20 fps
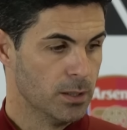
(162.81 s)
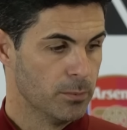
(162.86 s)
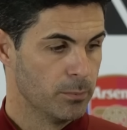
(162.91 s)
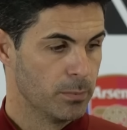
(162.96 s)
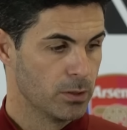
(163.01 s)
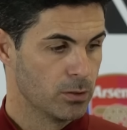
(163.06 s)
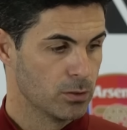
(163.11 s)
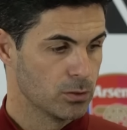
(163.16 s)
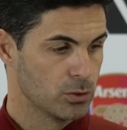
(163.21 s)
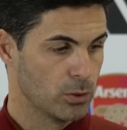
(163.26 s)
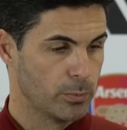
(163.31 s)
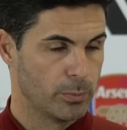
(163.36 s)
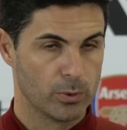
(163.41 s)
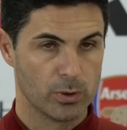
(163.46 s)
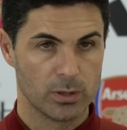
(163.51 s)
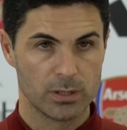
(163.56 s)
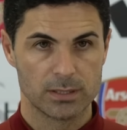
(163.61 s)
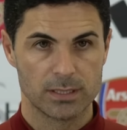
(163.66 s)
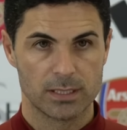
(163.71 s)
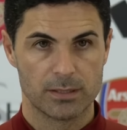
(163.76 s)
because the
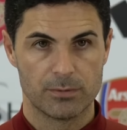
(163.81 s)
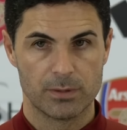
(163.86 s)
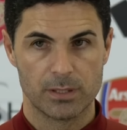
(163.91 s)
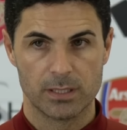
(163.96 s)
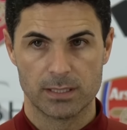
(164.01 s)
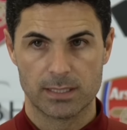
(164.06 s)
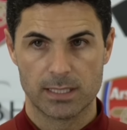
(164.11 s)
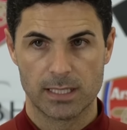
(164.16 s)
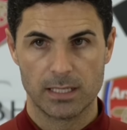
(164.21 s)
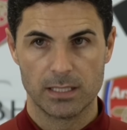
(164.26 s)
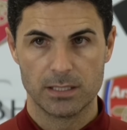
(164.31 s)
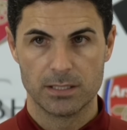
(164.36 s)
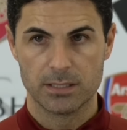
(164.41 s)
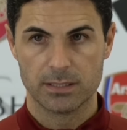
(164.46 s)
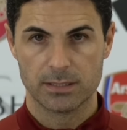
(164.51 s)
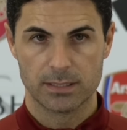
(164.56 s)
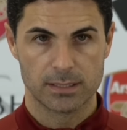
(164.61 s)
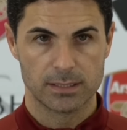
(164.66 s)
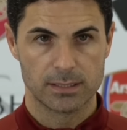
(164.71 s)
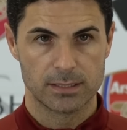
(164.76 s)
opponents are very
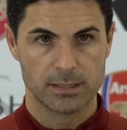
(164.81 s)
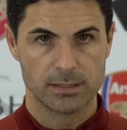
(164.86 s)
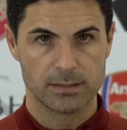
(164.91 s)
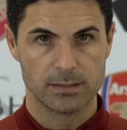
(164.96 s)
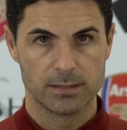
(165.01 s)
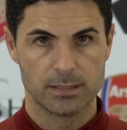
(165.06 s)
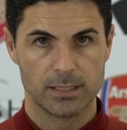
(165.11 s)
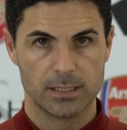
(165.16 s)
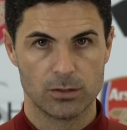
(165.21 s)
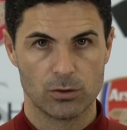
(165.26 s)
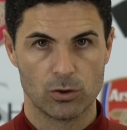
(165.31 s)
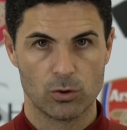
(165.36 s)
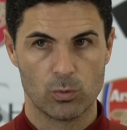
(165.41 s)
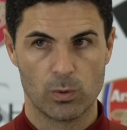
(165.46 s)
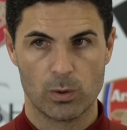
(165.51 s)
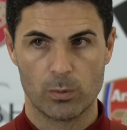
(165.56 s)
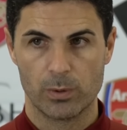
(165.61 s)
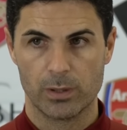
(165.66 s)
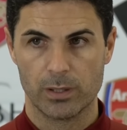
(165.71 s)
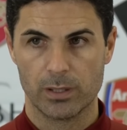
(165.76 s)
intelligent and they know
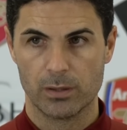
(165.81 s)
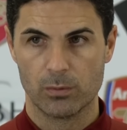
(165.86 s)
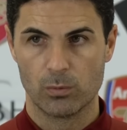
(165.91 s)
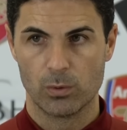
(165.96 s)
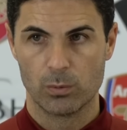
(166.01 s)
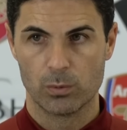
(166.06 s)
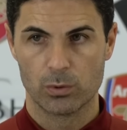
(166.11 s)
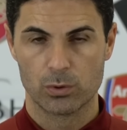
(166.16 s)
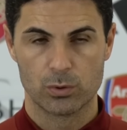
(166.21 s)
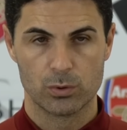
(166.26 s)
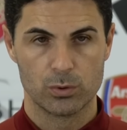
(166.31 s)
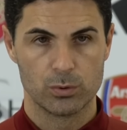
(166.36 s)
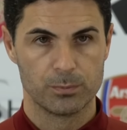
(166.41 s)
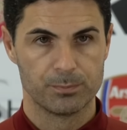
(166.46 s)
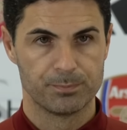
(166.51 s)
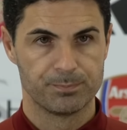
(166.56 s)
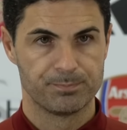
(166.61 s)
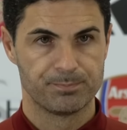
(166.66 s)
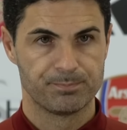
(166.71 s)
what we want to do.